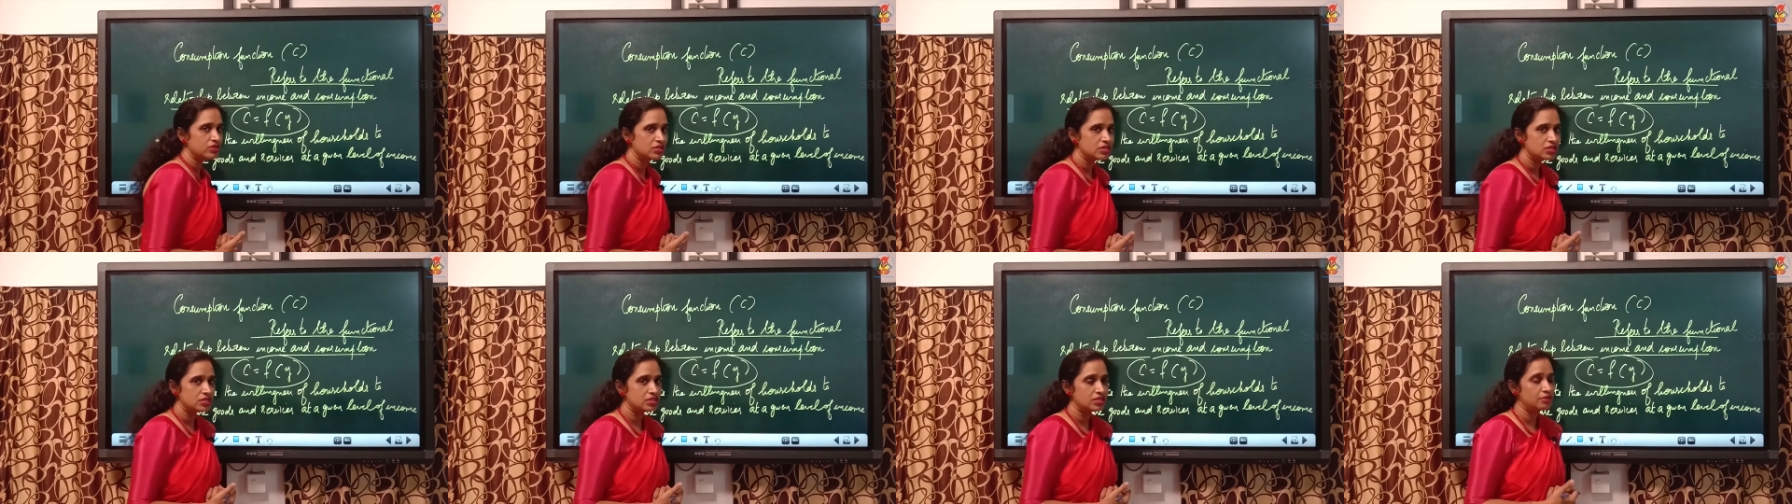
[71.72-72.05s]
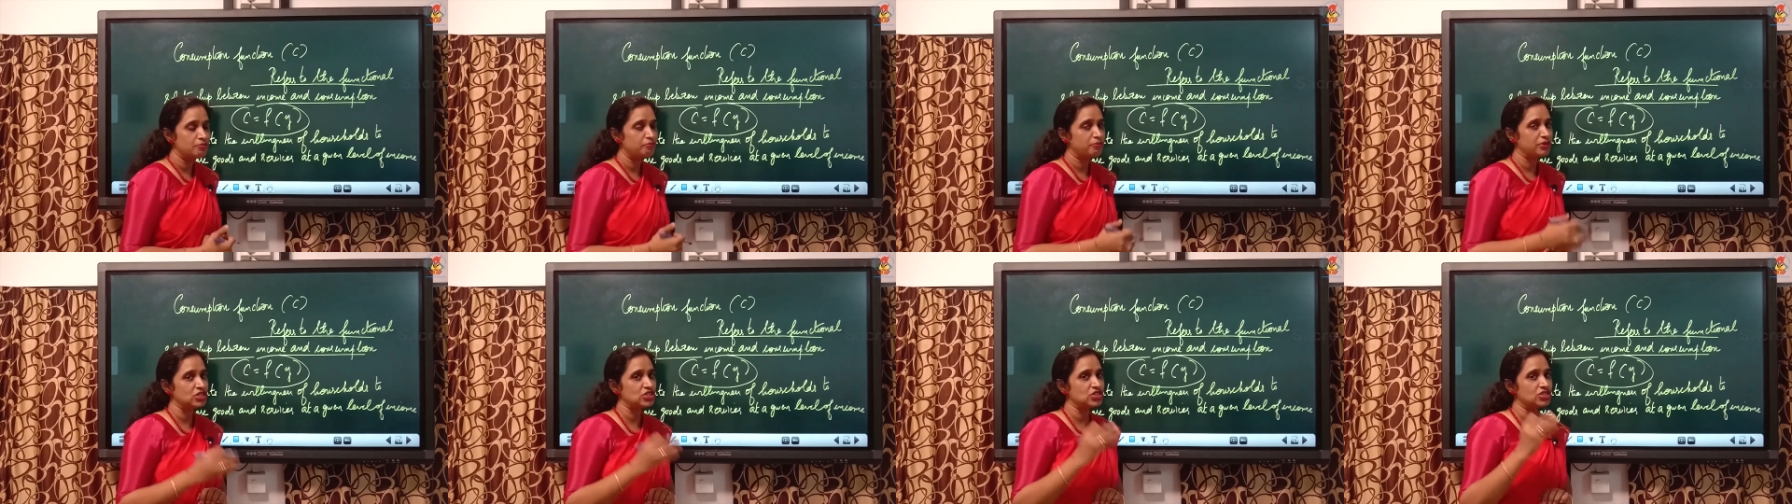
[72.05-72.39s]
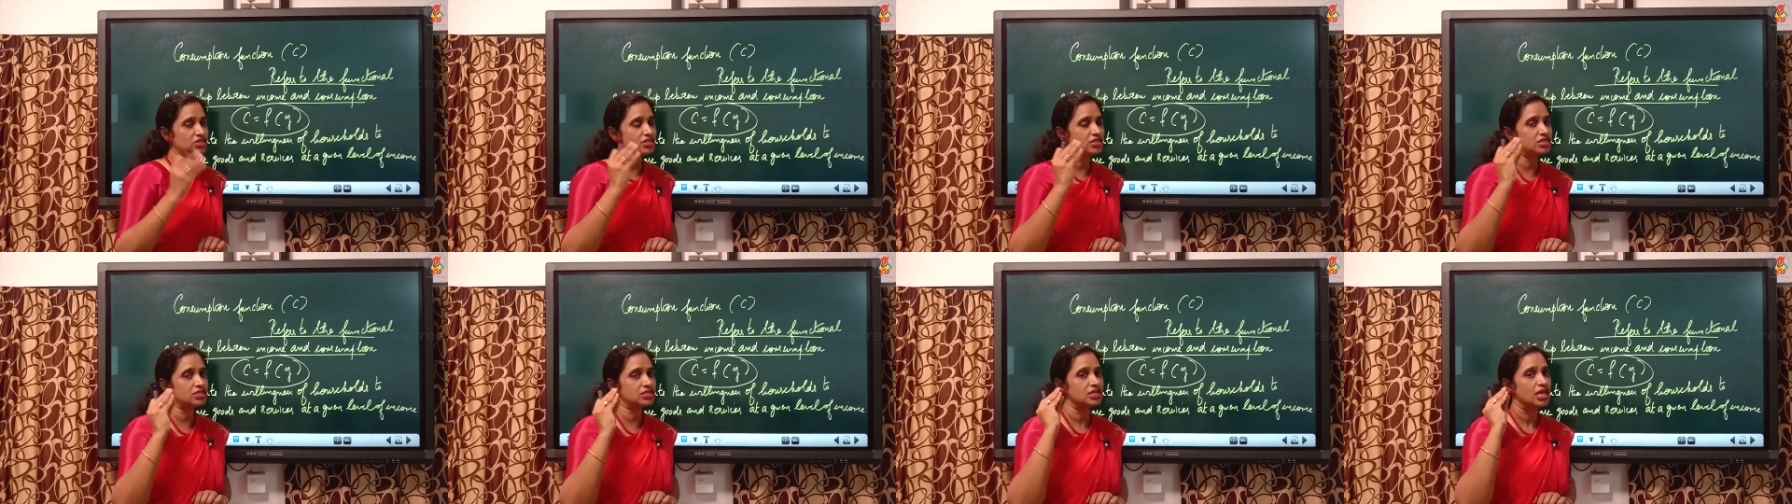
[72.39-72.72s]
The,
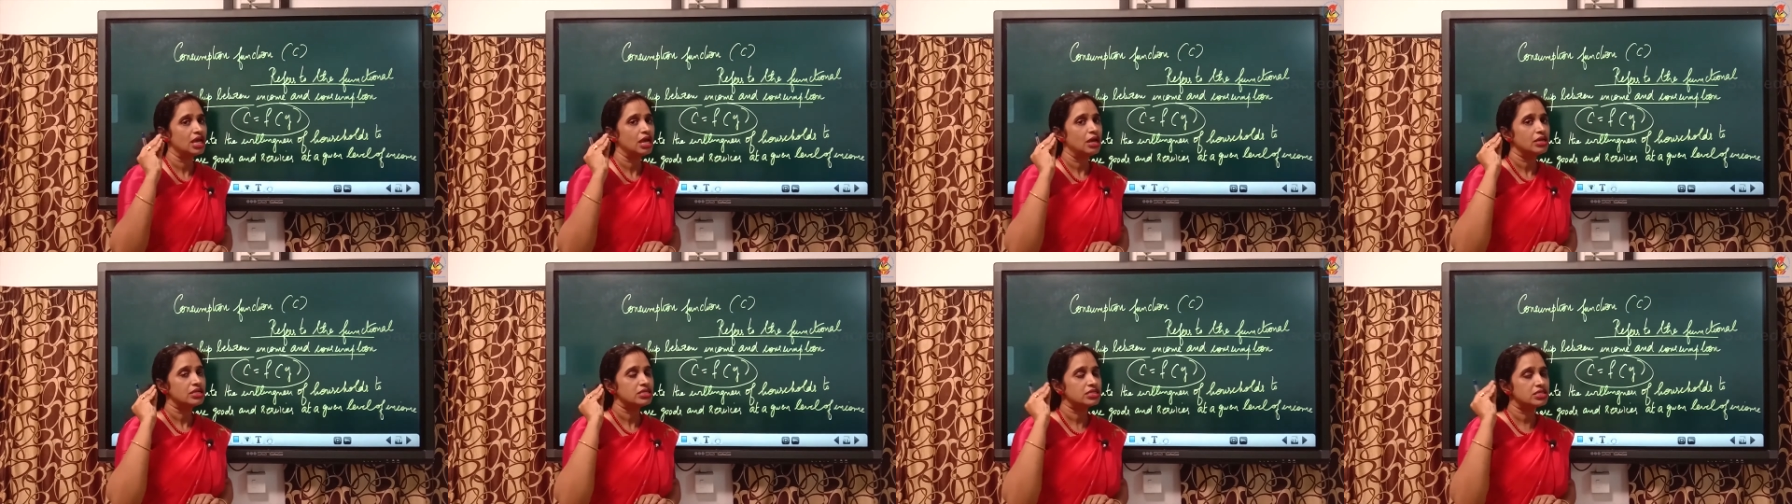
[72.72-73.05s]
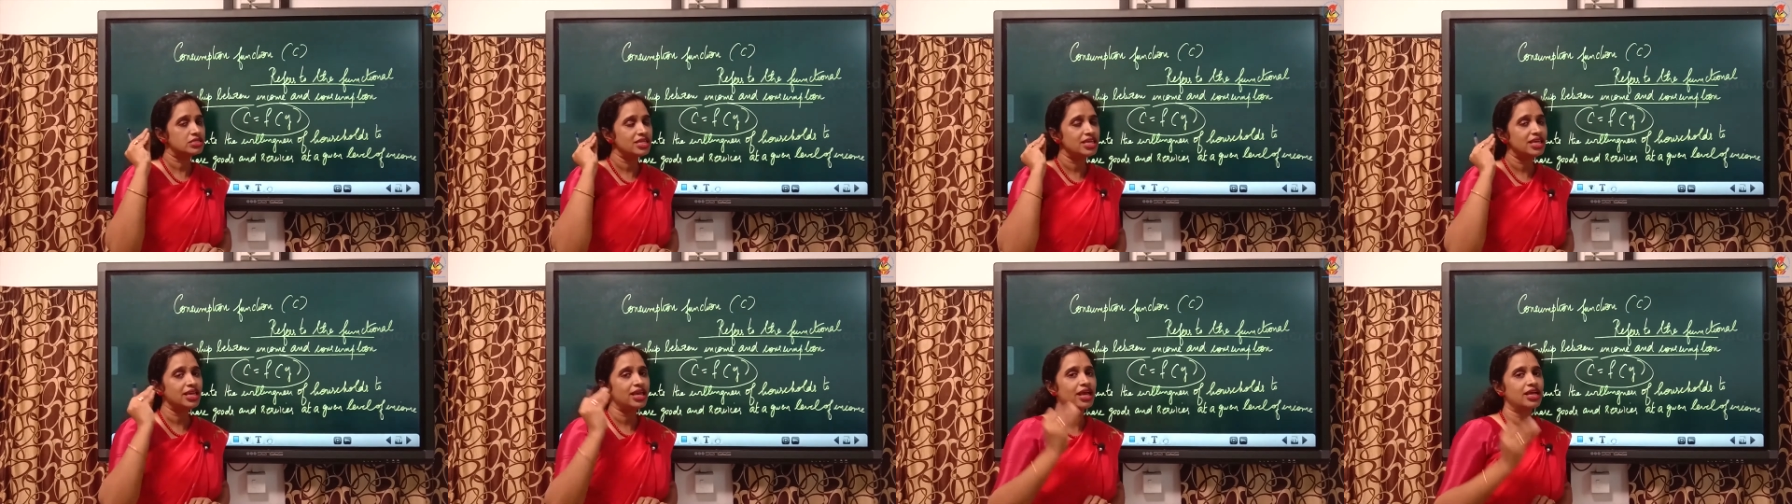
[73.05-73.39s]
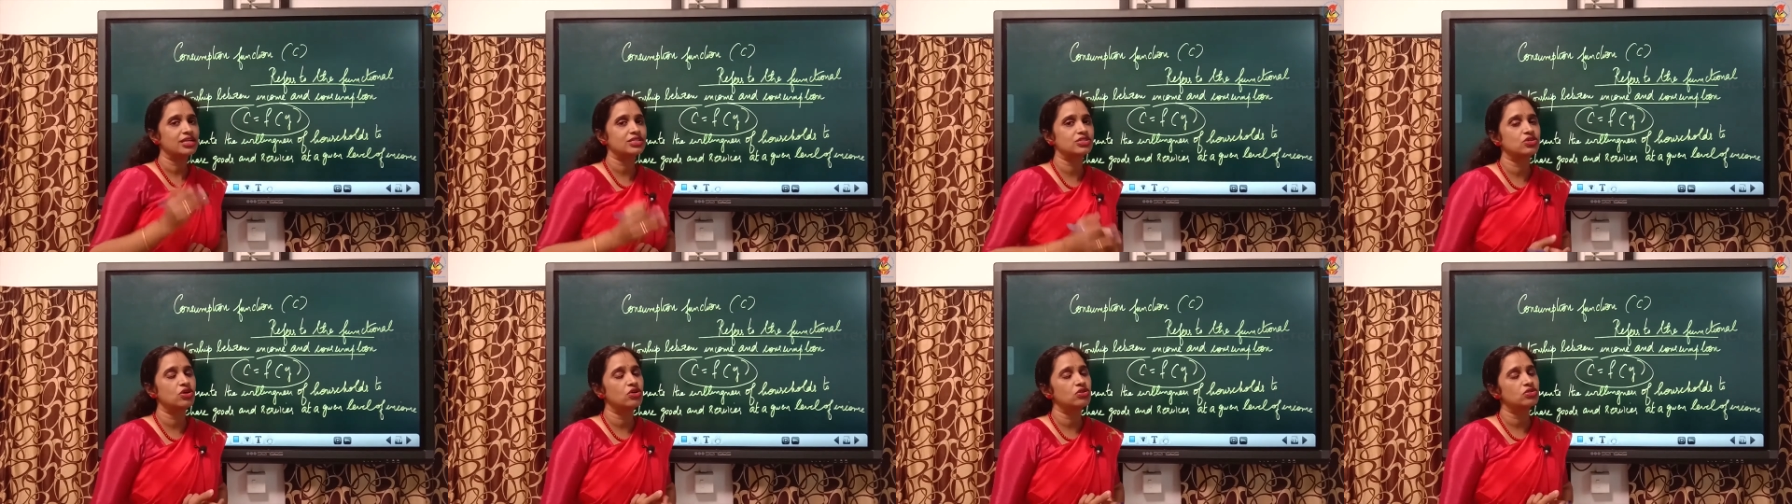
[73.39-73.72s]
this sea
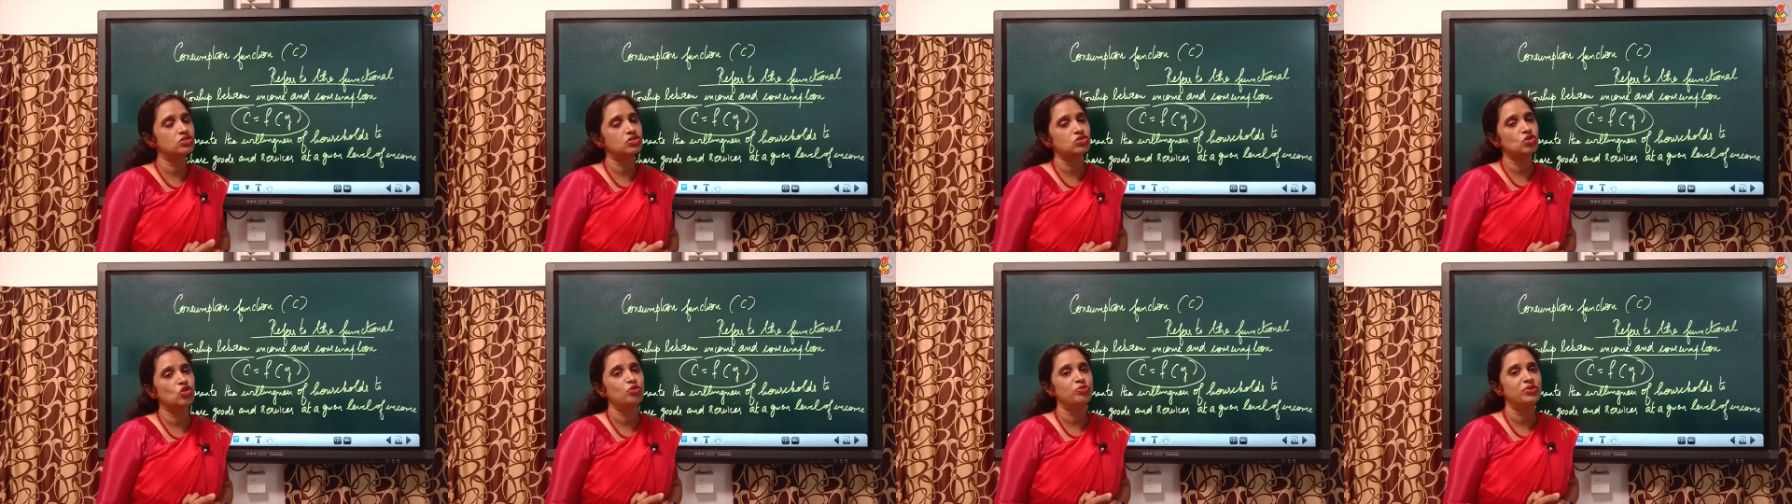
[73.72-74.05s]
has got so